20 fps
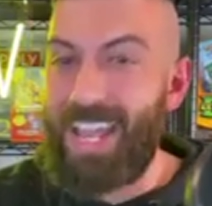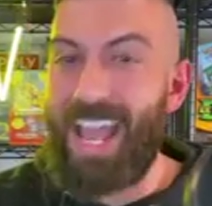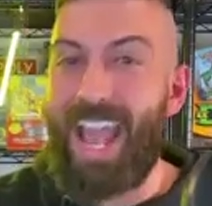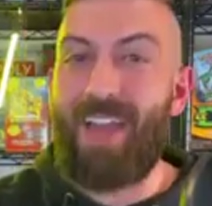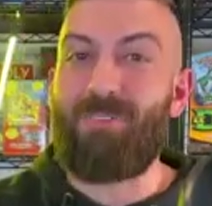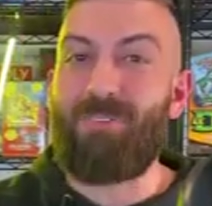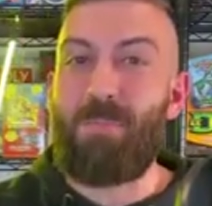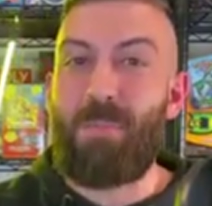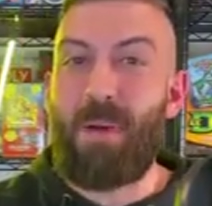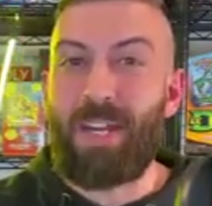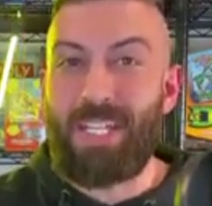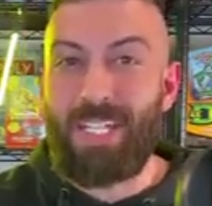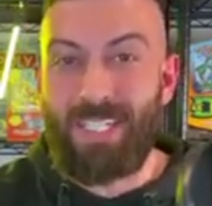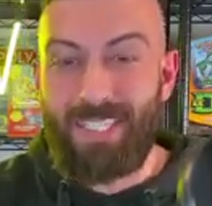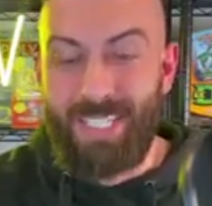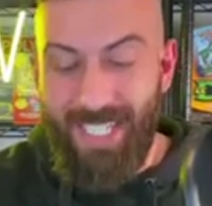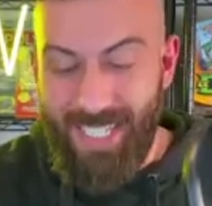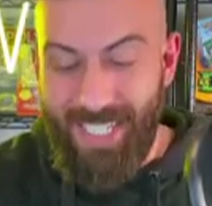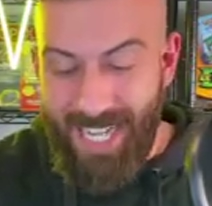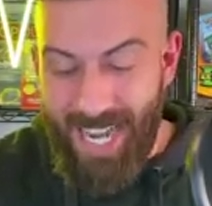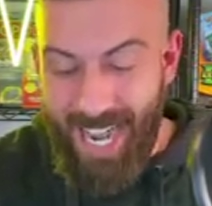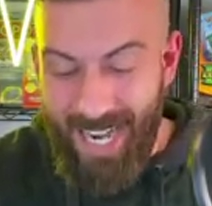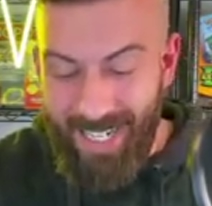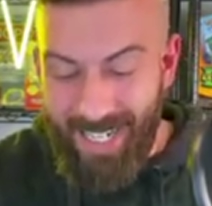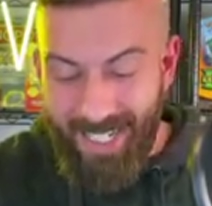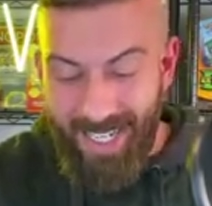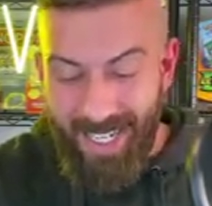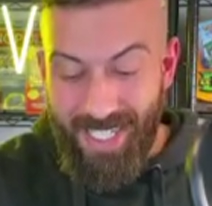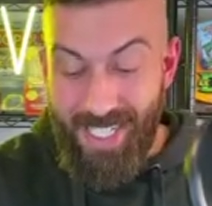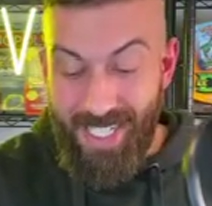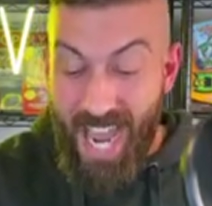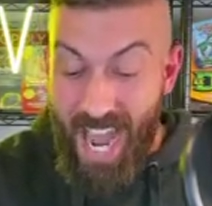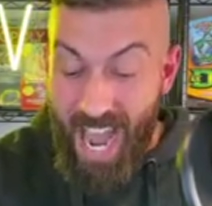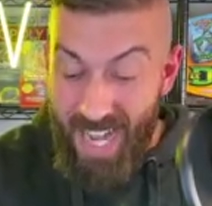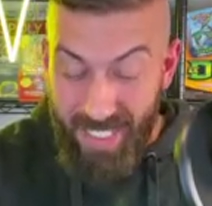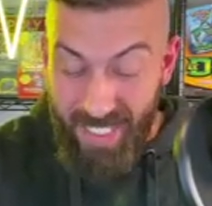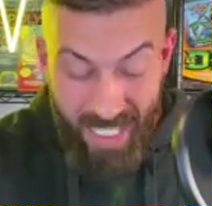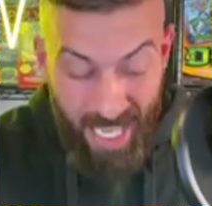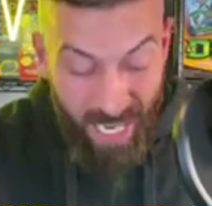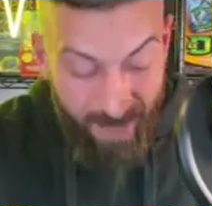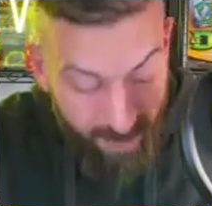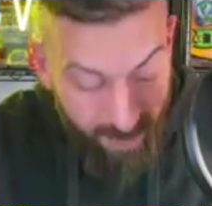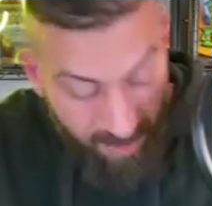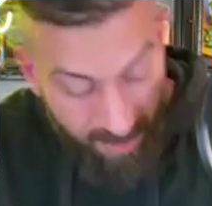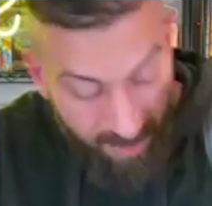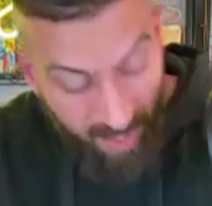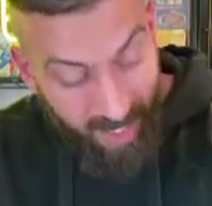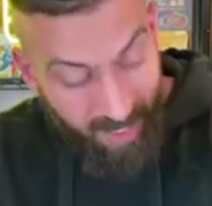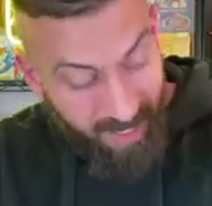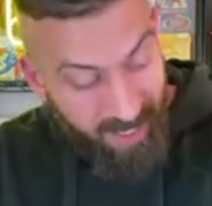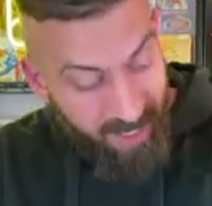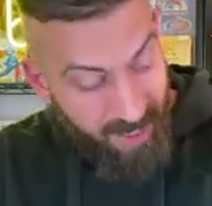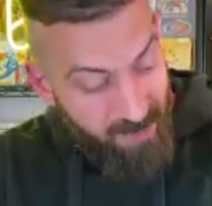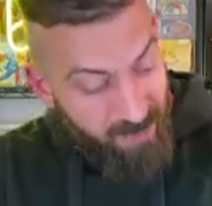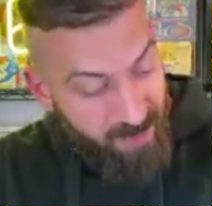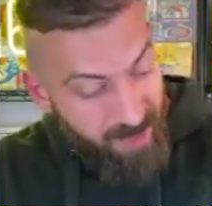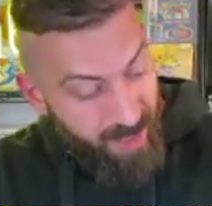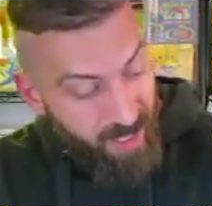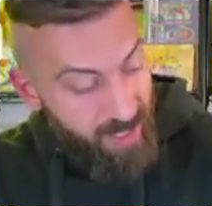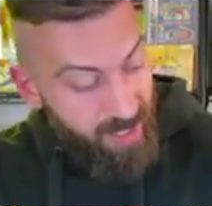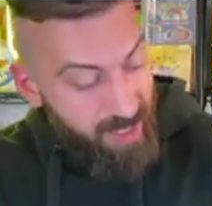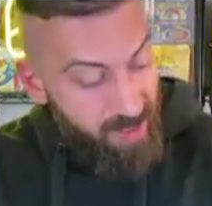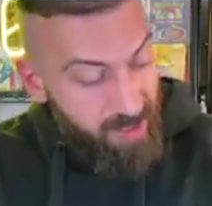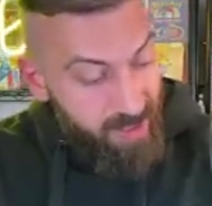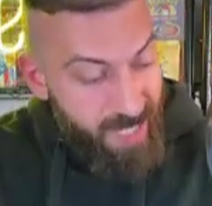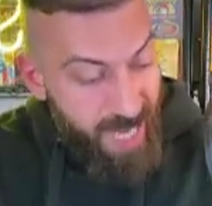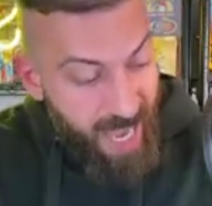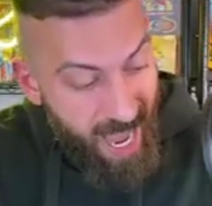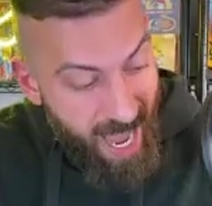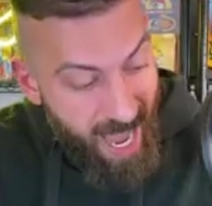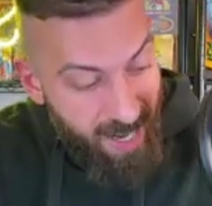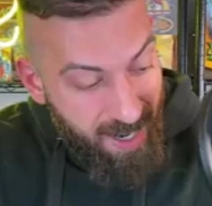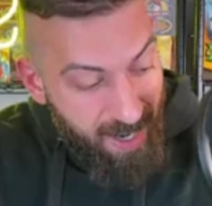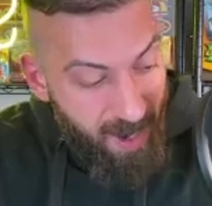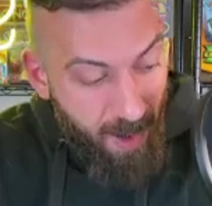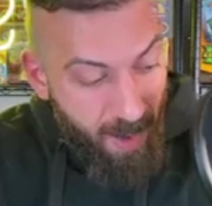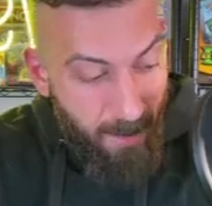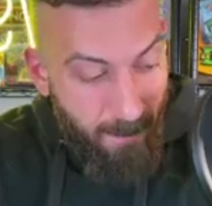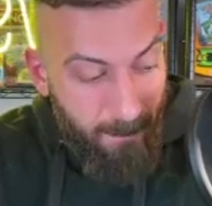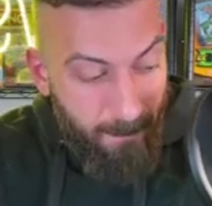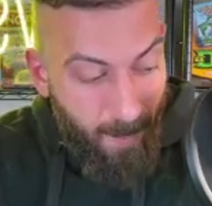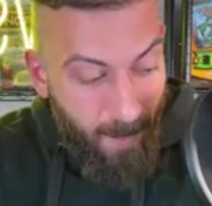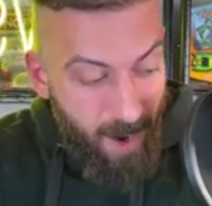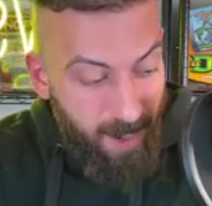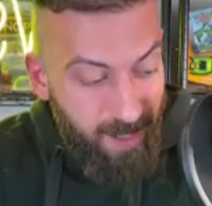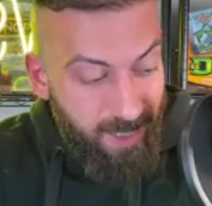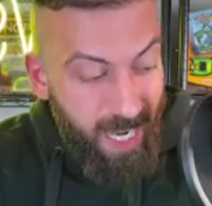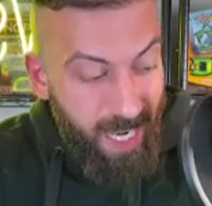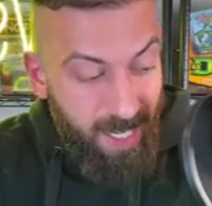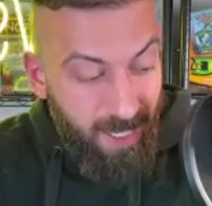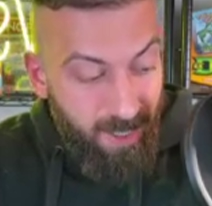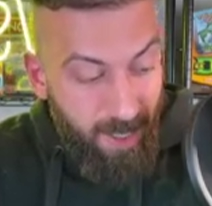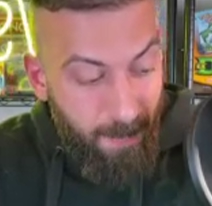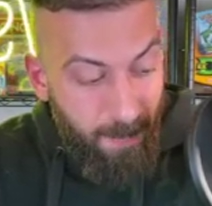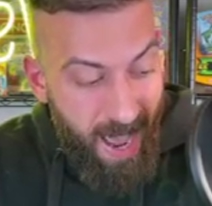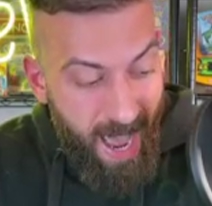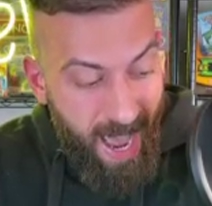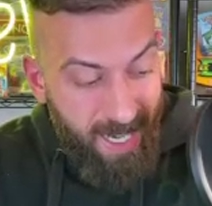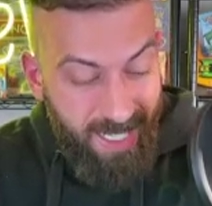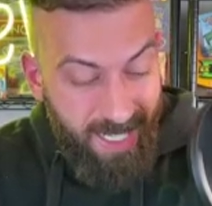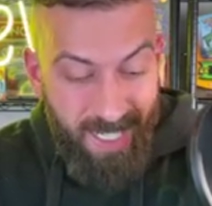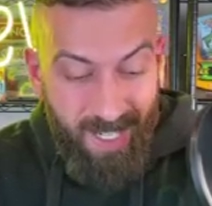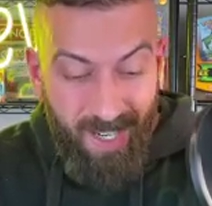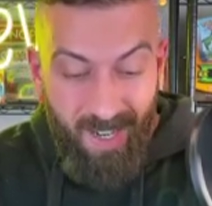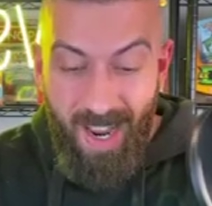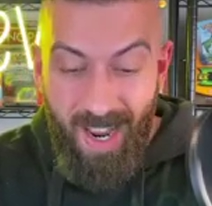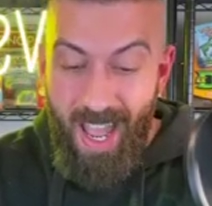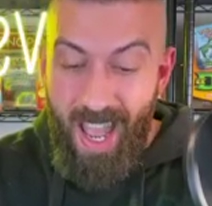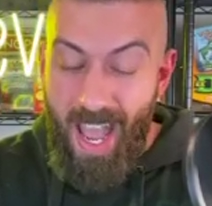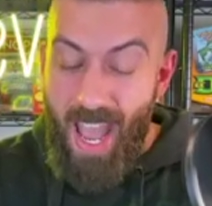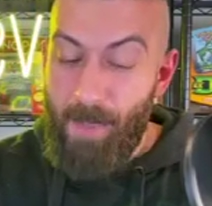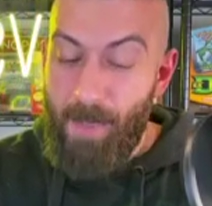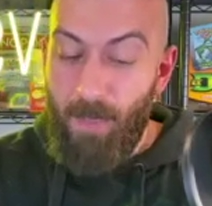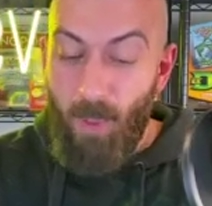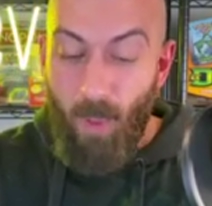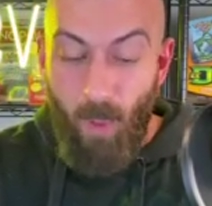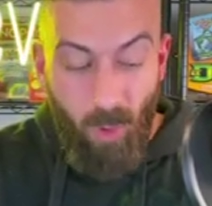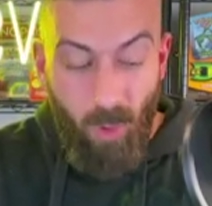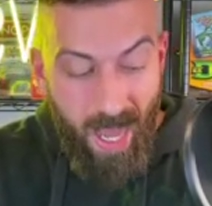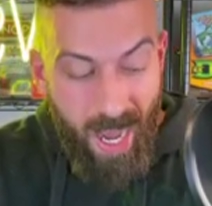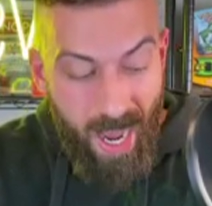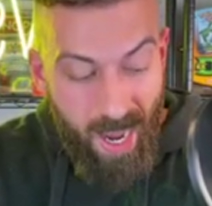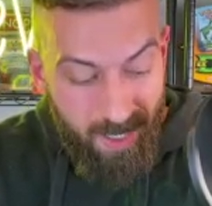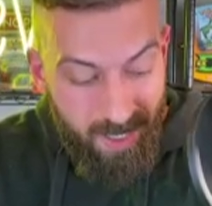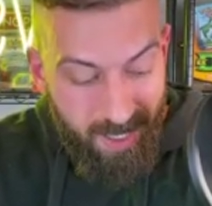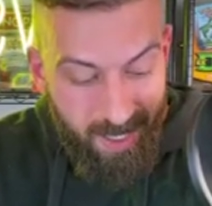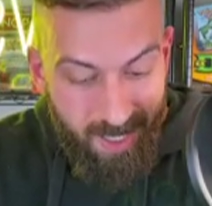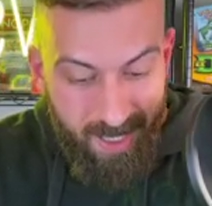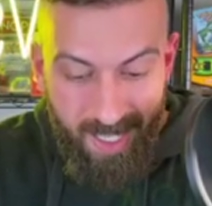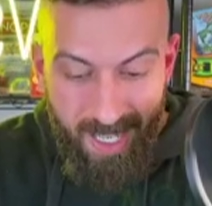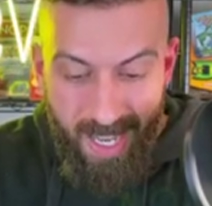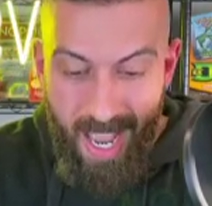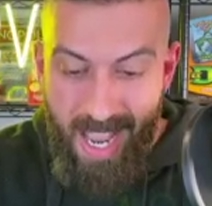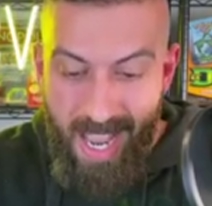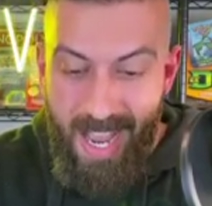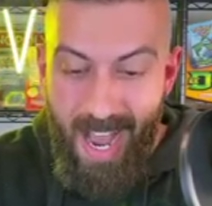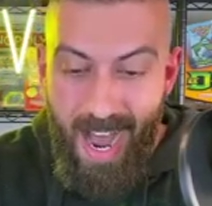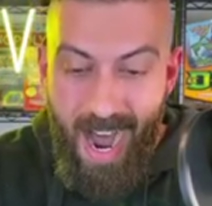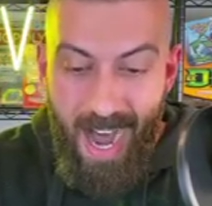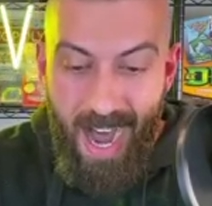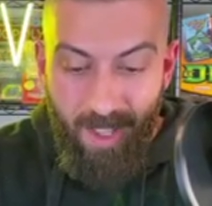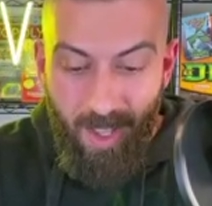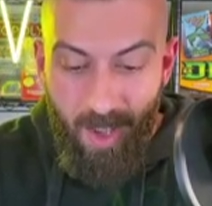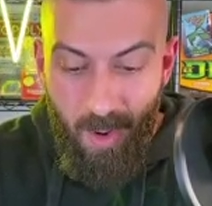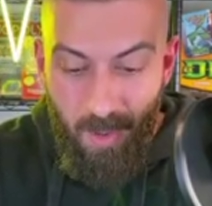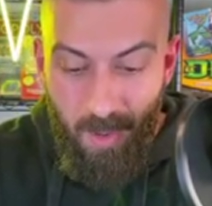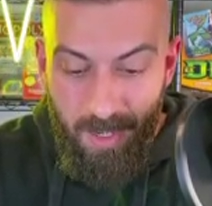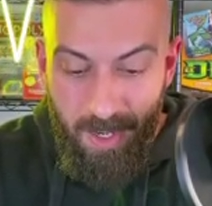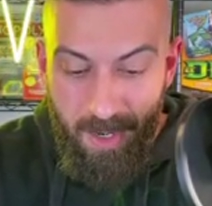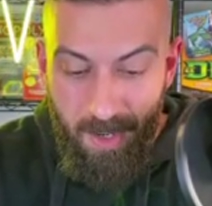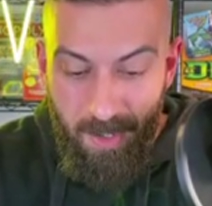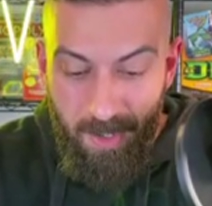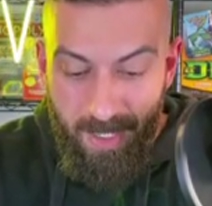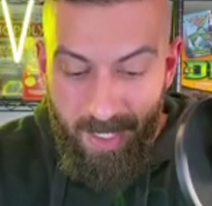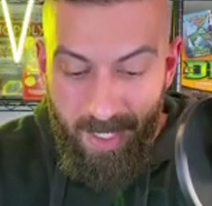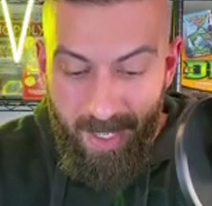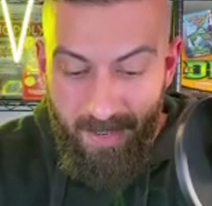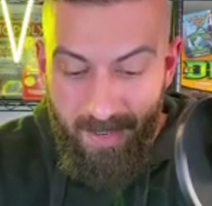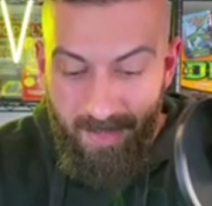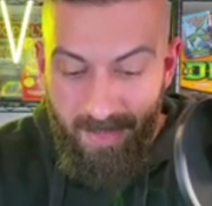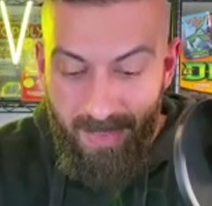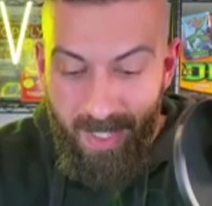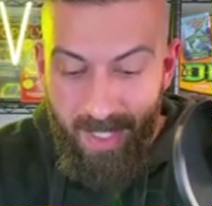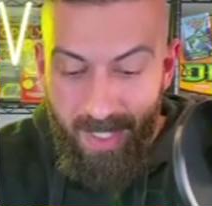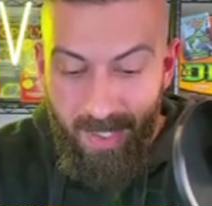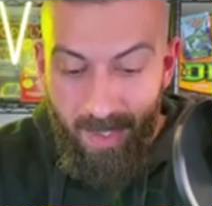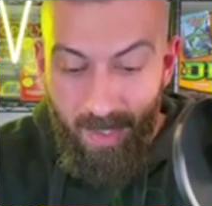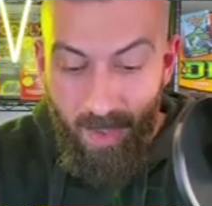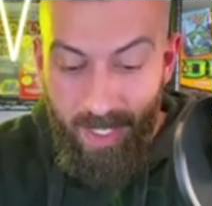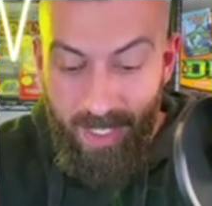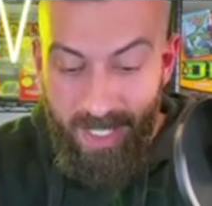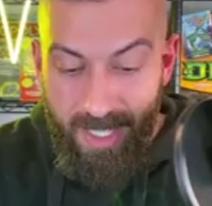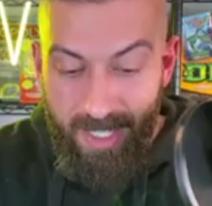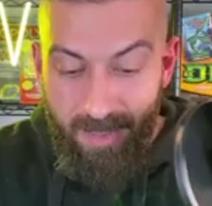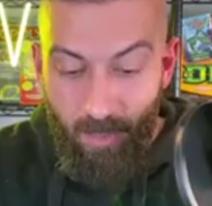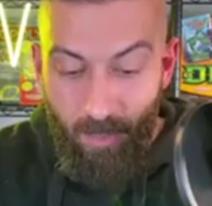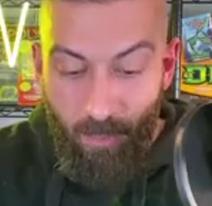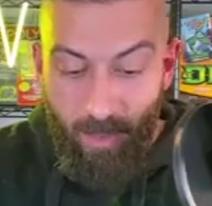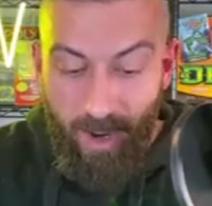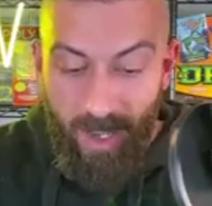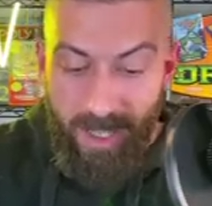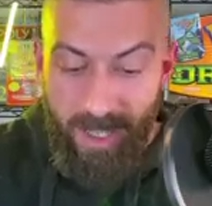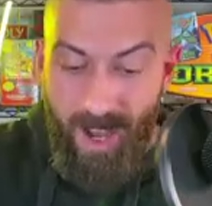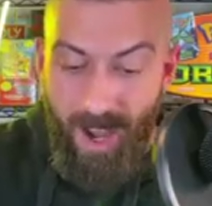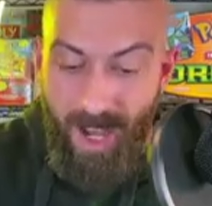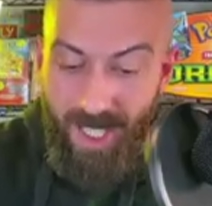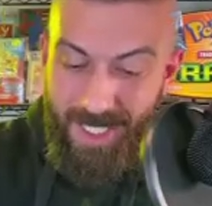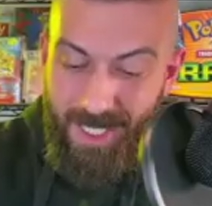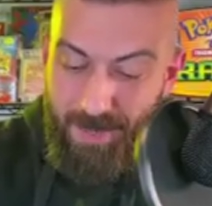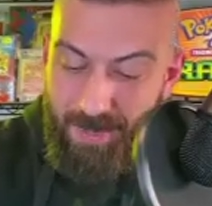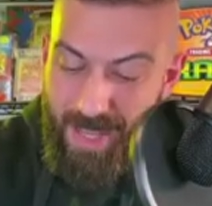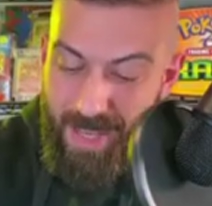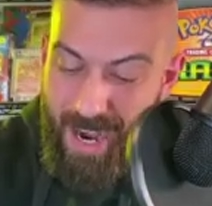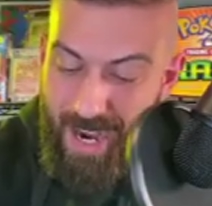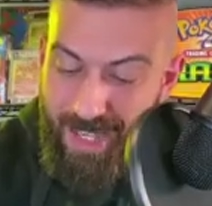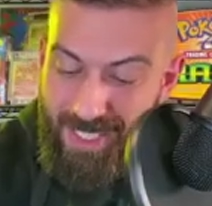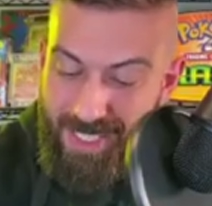Everybody in the chat, chat gave you the luck. Your dad bought, got you the pack here and pulled out a Holo Koga looking really awesome there.